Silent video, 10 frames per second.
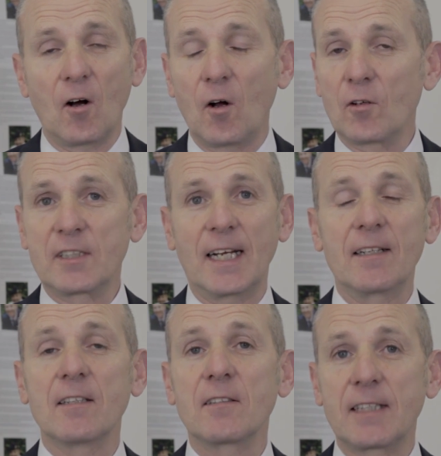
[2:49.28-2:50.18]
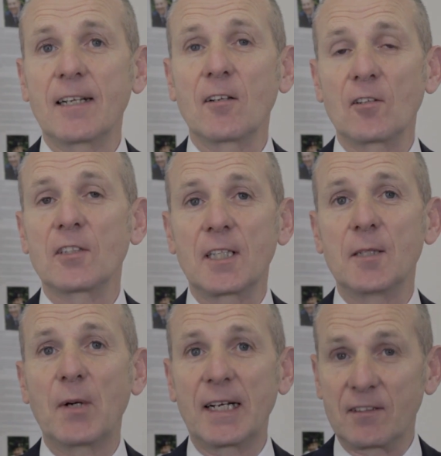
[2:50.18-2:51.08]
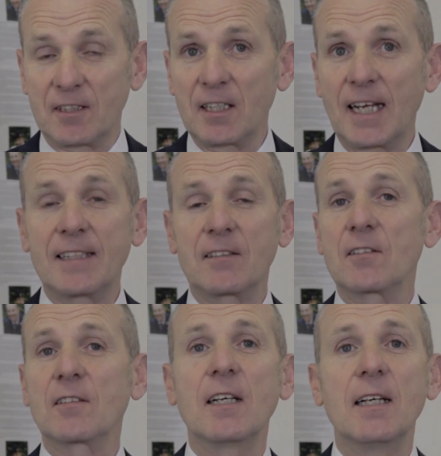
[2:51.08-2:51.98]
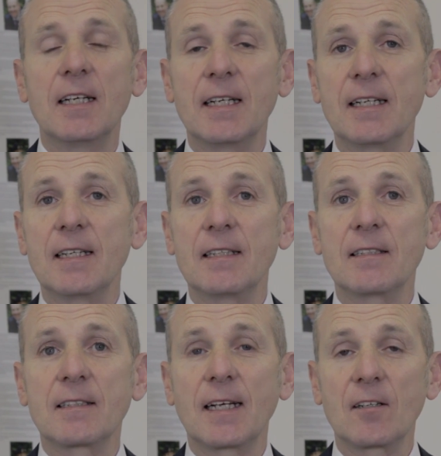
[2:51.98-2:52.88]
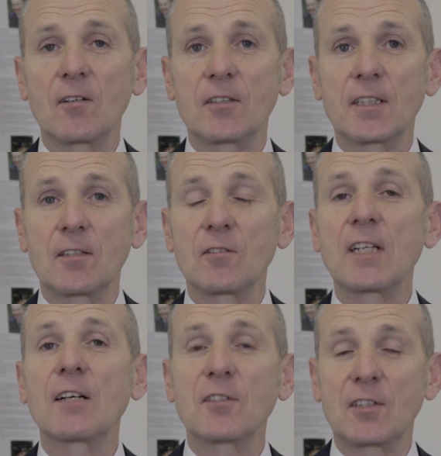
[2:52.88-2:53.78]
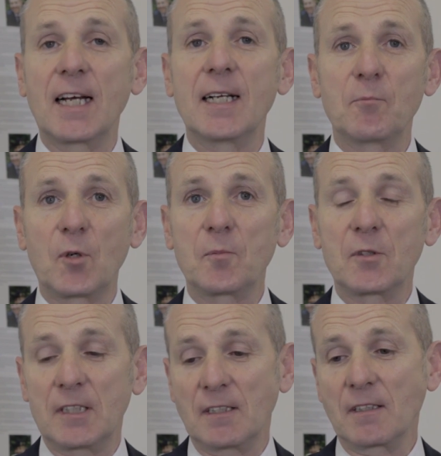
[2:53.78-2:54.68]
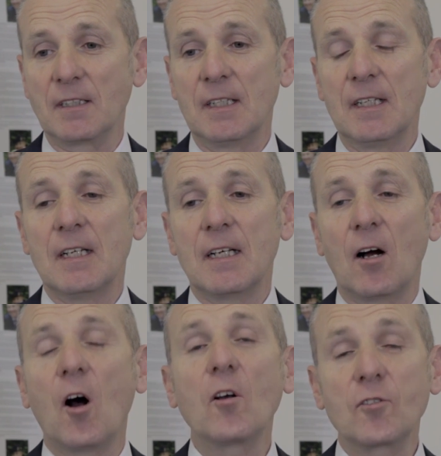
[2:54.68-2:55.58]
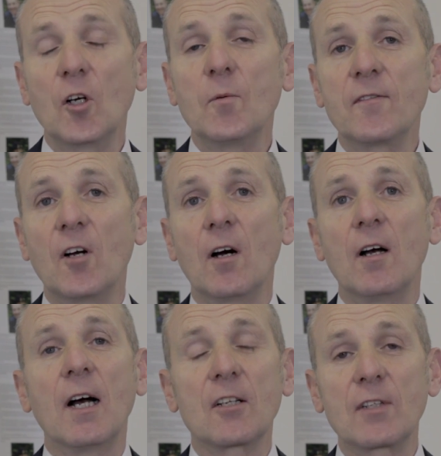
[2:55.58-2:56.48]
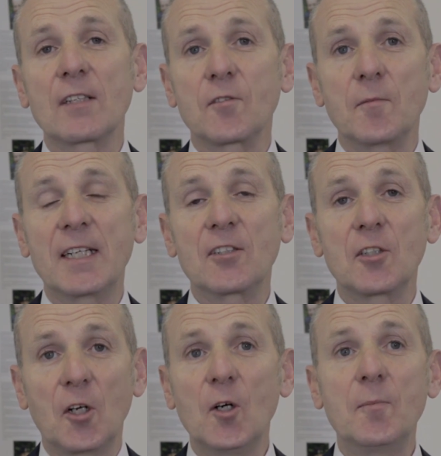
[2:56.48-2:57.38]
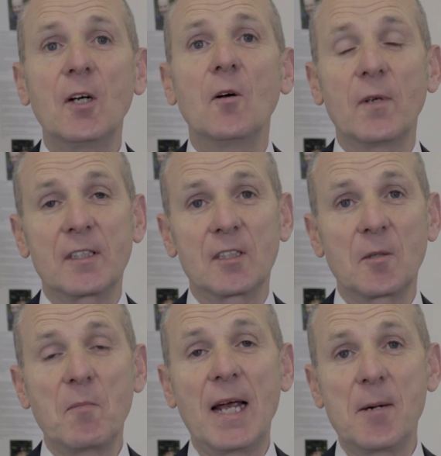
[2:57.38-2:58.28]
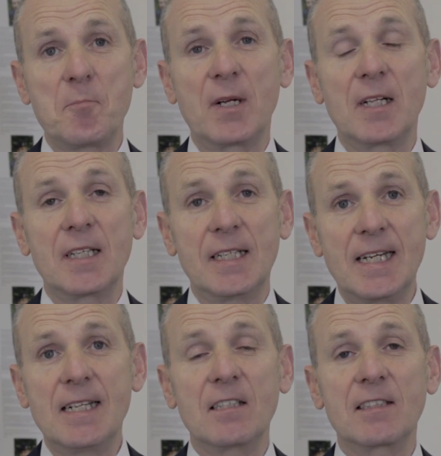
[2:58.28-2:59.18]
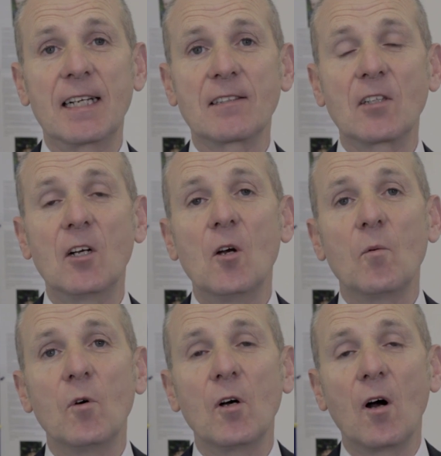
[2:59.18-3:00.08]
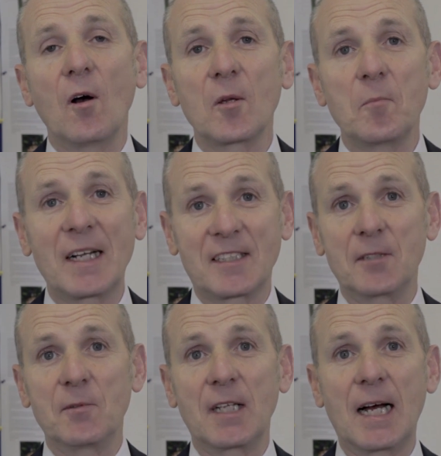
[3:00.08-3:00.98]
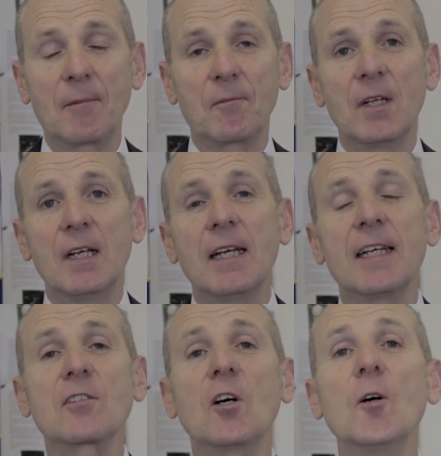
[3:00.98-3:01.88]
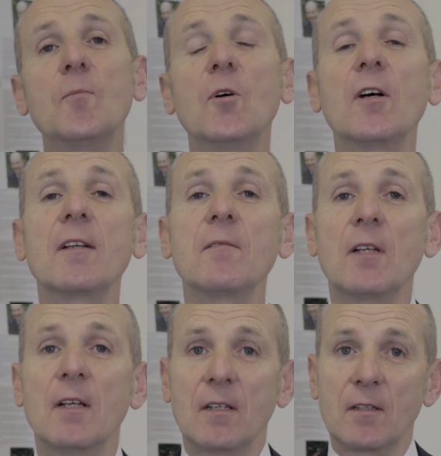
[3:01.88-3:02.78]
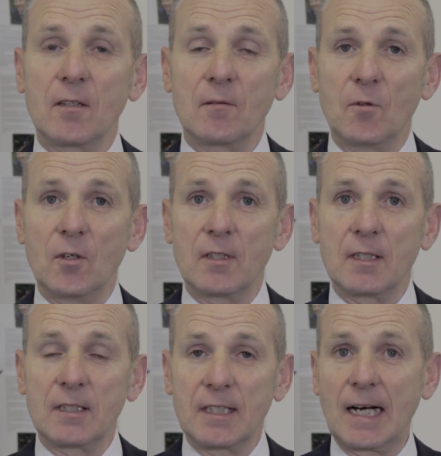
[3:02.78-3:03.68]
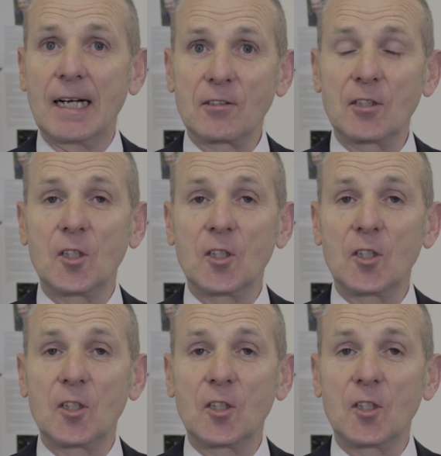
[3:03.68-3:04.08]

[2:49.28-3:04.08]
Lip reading: all technologically based, the latest in technological self-sustaining properties. Also, we've got a transformation hub, which is a main building in the centre where all the magic will happen. It's a hub where the guys can